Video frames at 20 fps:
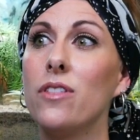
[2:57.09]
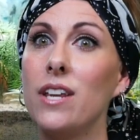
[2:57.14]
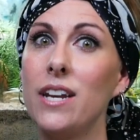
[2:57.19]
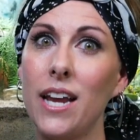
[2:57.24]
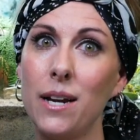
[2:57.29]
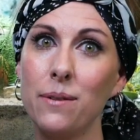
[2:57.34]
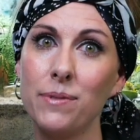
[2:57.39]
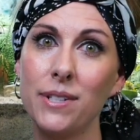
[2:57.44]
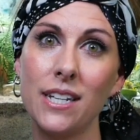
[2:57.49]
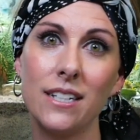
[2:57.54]
the
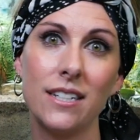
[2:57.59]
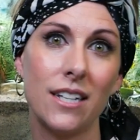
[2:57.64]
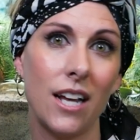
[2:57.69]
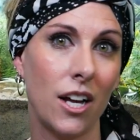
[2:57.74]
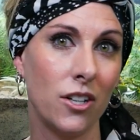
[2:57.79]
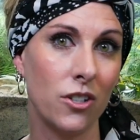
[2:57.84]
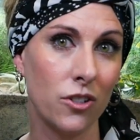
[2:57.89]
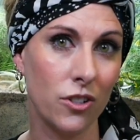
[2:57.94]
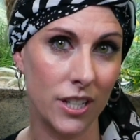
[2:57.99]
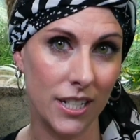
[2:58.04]
name says
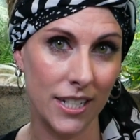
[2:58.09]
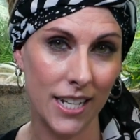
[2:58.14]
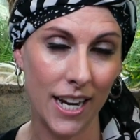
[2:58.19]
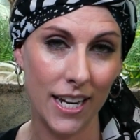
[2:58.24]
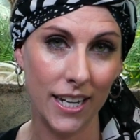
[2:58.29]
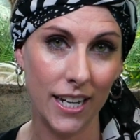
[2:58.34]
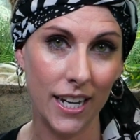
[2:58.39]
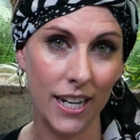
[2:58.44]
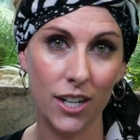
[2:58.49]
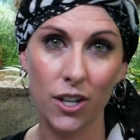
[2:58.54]
under the
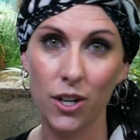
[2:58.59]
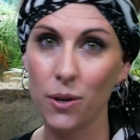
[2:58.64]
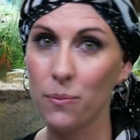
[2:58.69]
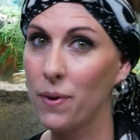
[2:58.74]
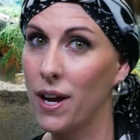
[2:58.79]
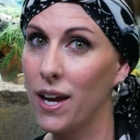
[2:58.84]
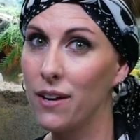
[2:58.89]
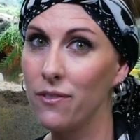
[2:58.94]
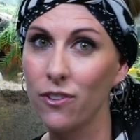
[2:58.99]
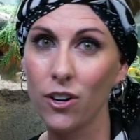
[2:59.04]
tank
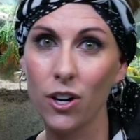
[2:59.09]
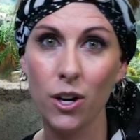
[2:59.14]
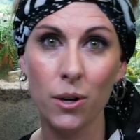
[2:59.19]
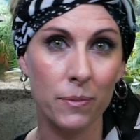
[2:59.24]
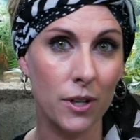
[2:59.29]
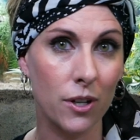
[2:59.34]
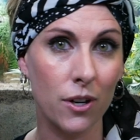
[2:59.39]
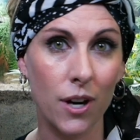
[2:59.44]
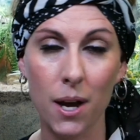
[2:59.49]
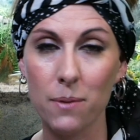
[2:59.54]
heater, but for
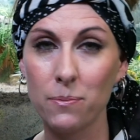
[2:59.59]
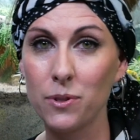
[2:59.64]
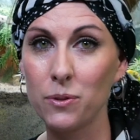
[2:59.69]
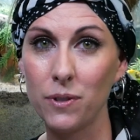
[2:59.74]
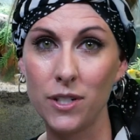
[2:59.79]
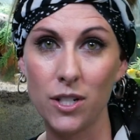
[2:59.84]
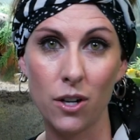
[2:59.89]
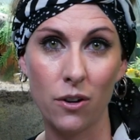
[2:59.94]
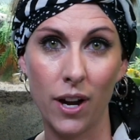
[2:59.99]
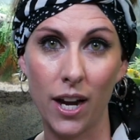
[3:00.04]
hermit
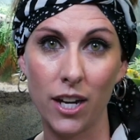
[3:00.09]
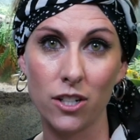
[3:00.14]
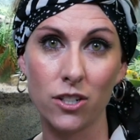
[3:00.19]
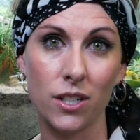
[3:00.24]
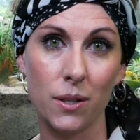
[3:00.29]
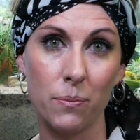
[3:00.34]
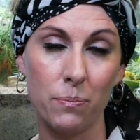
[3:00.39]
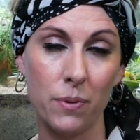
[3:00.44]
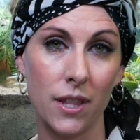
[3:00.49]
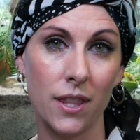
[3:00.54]
crabs, we don't
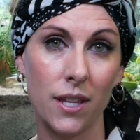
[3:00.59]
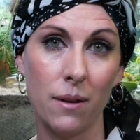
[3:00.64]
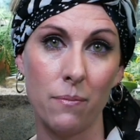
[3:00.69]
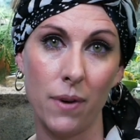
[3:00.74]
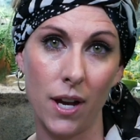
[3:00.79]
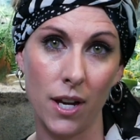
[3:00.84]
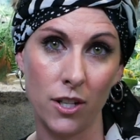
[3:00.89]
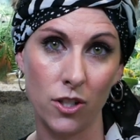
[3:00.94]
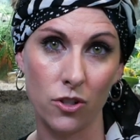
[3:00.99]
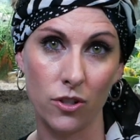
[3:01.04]
actually put
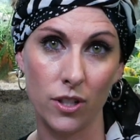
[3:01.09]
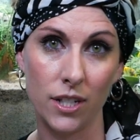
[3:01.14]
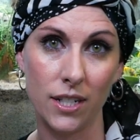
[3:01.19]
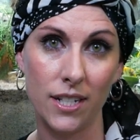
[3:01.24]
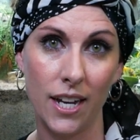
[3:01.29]
them under the